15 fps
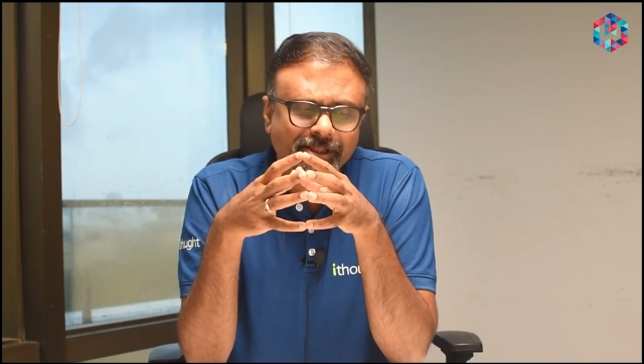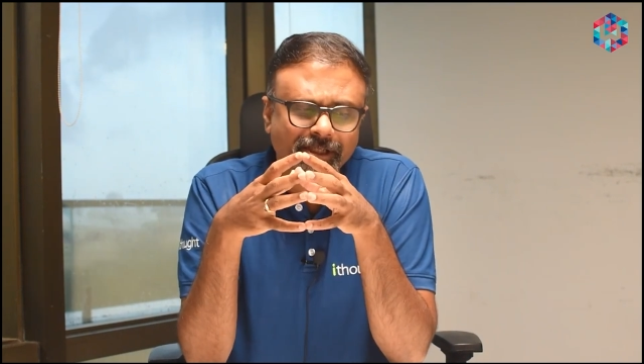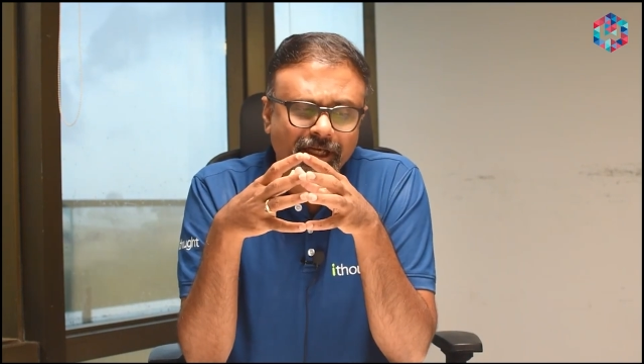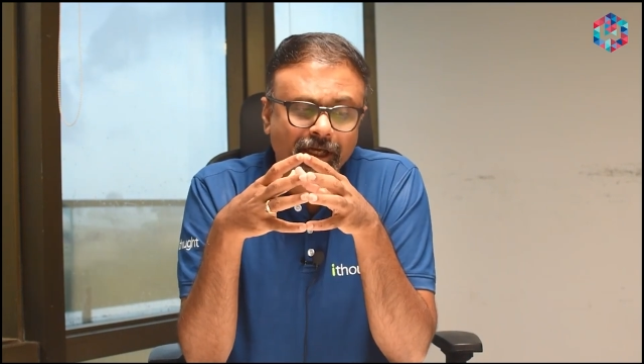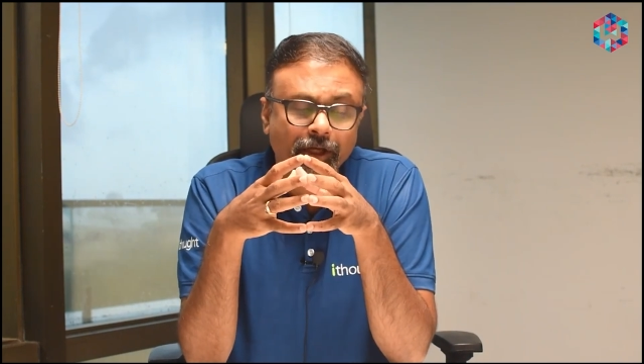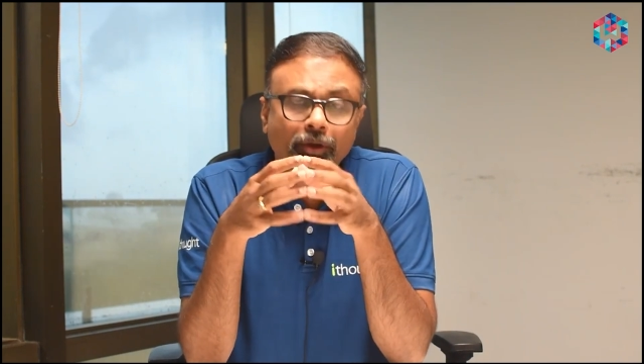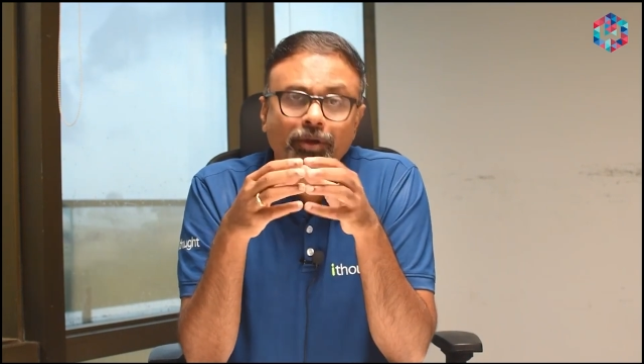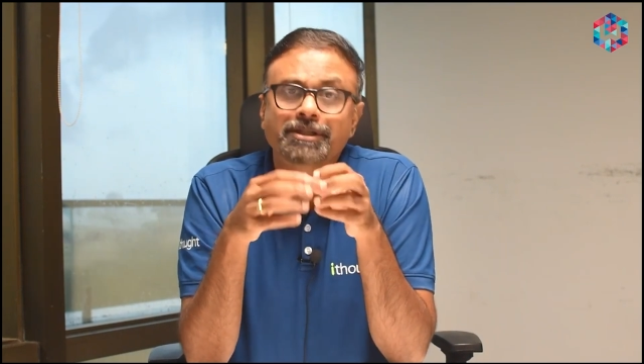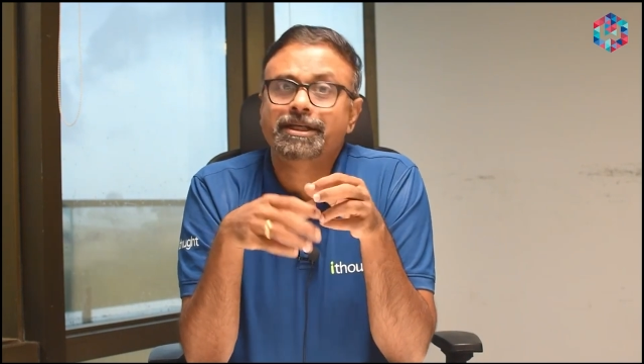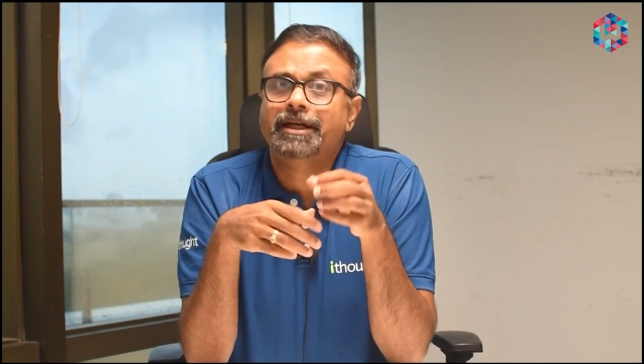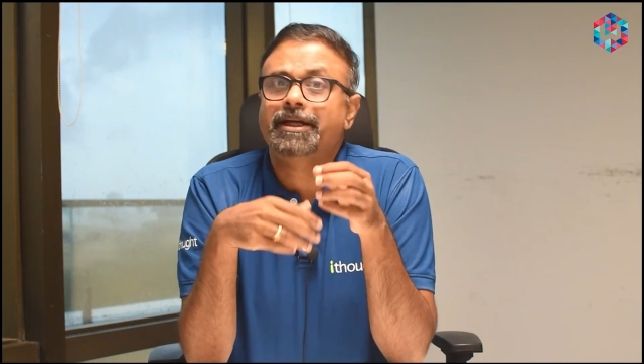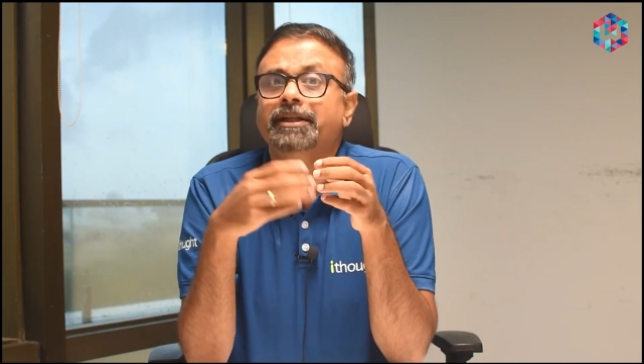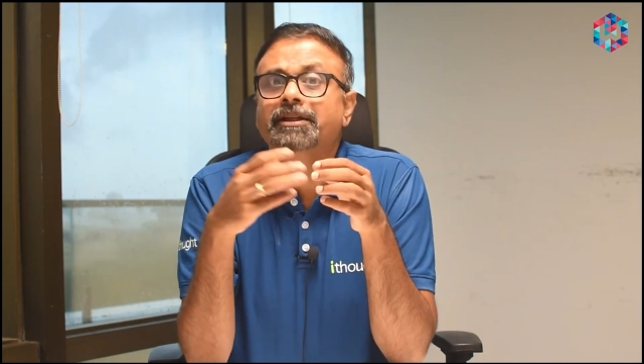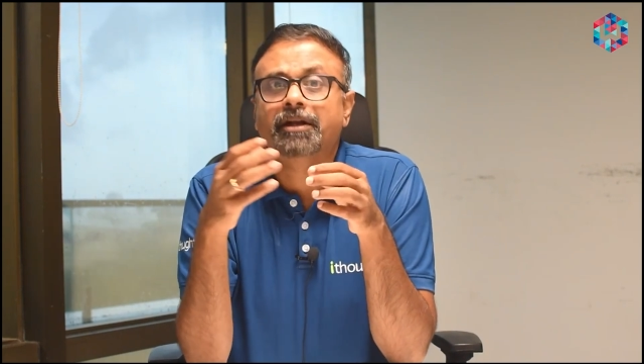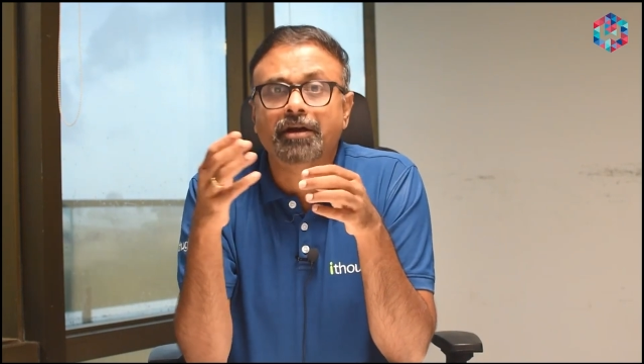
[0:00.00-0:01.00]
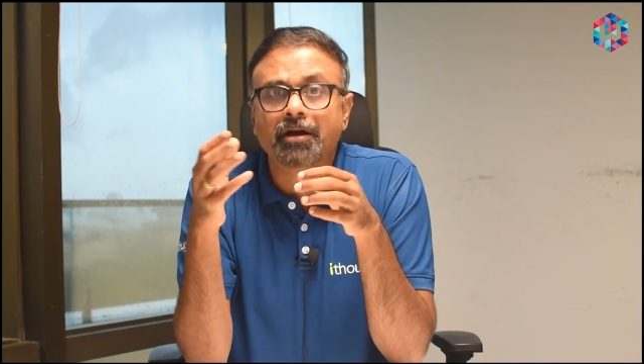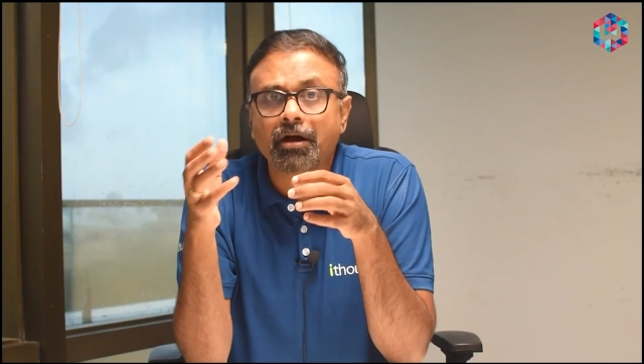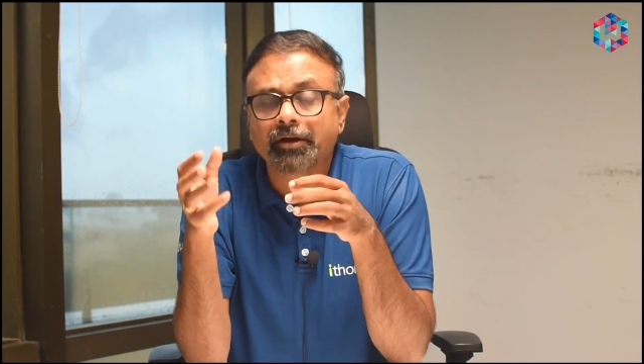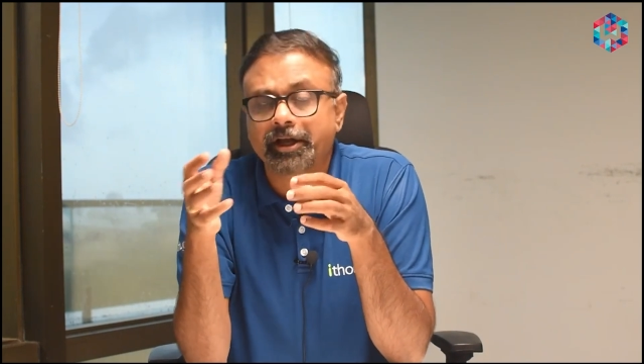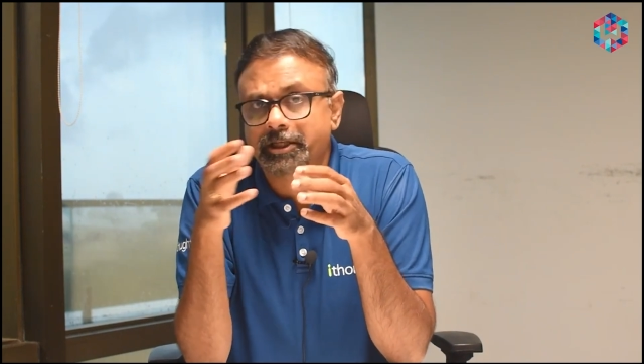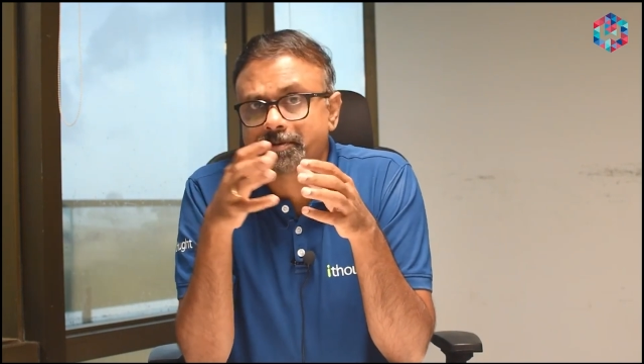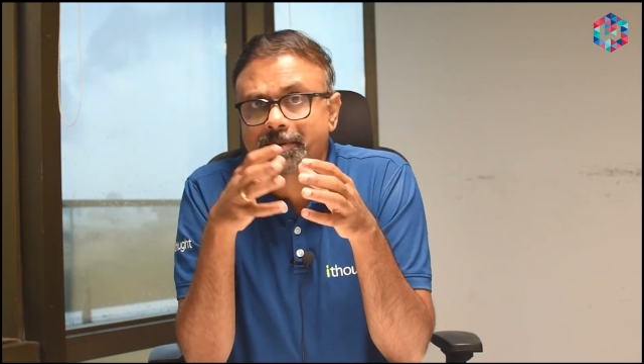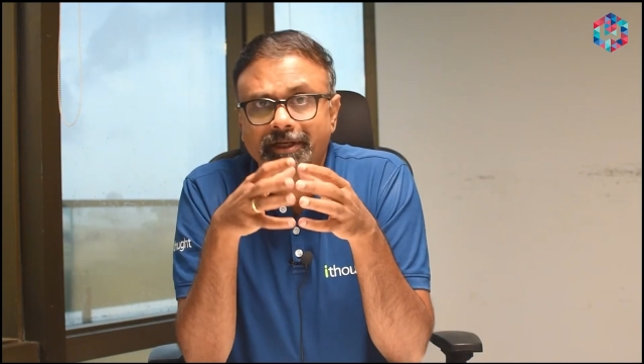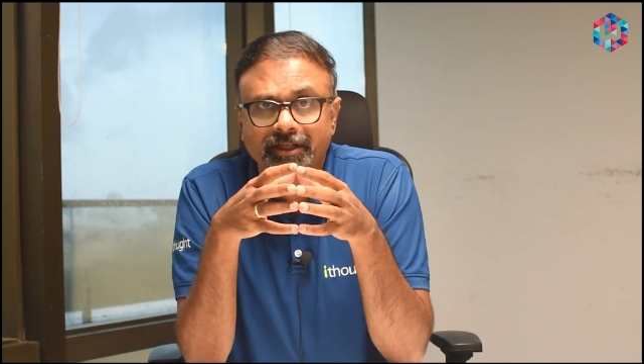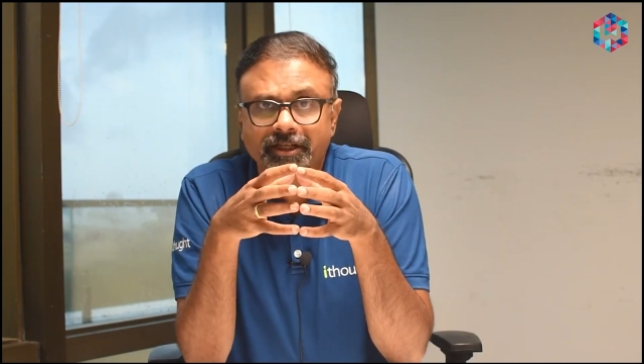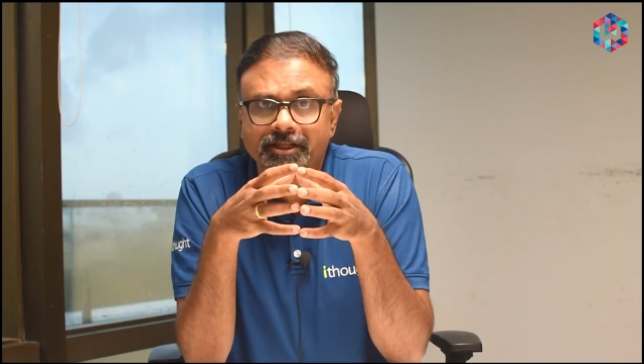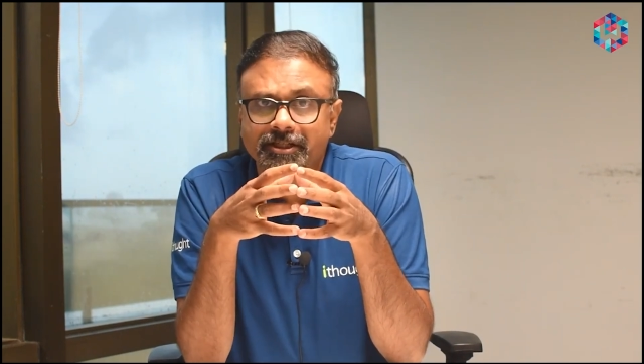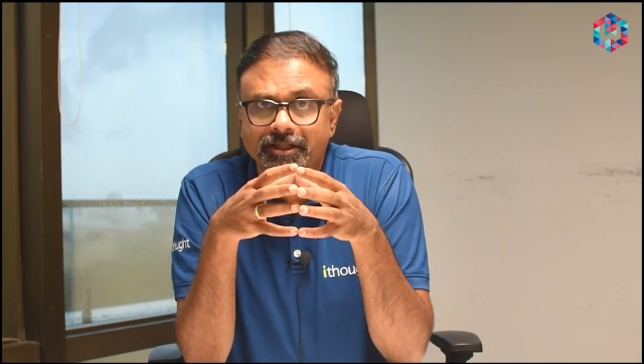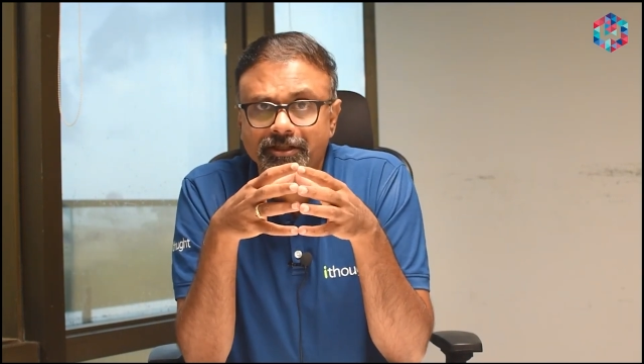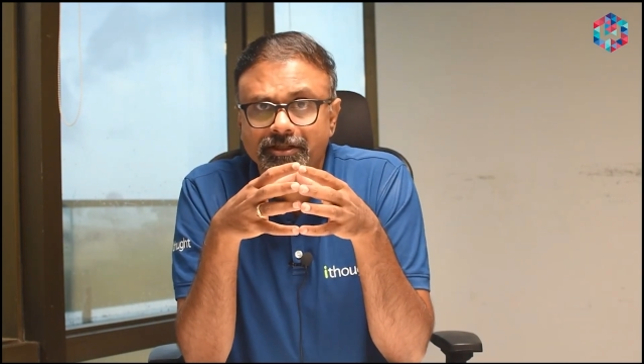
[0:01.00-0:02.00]
you're setting the wrong
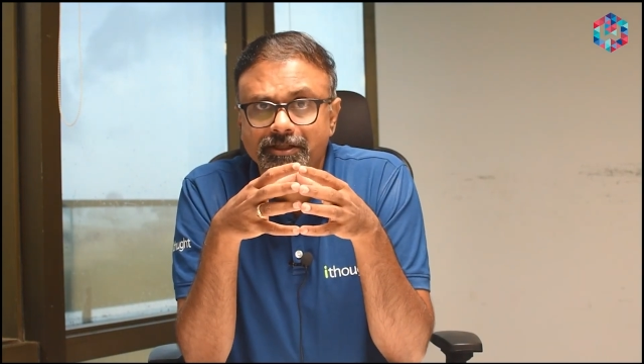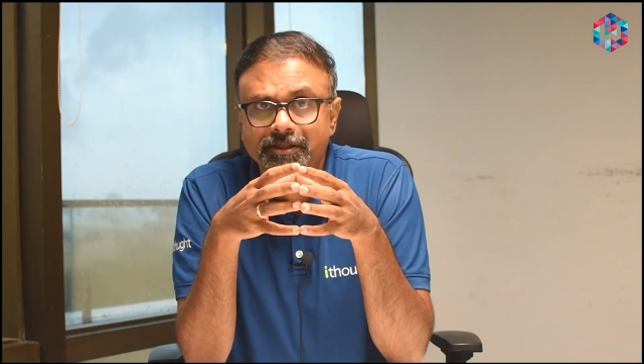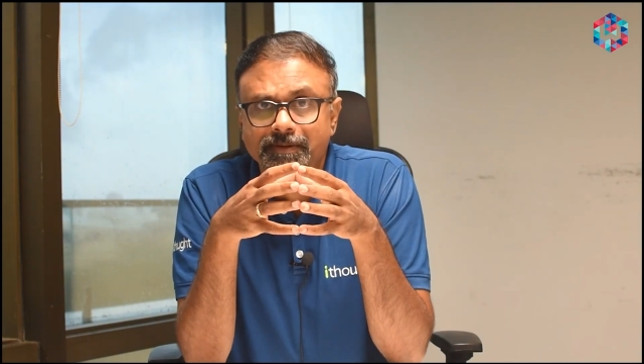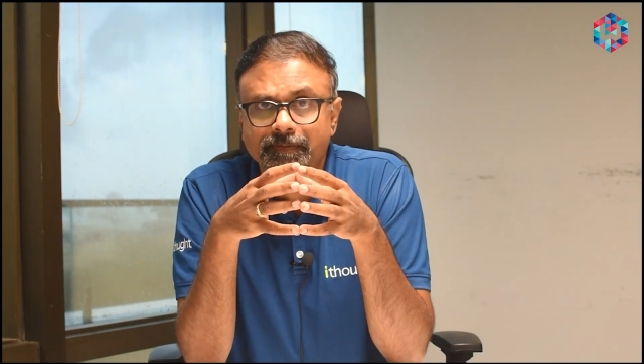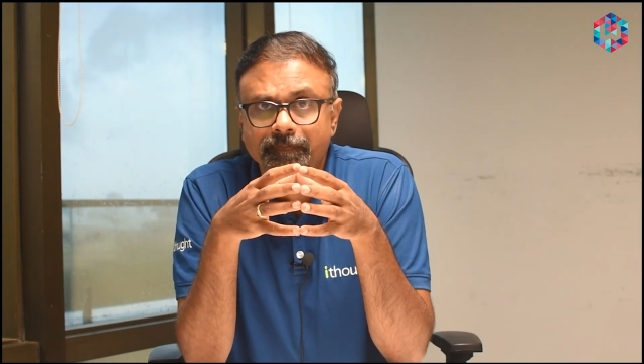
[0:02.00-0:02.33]
expectations.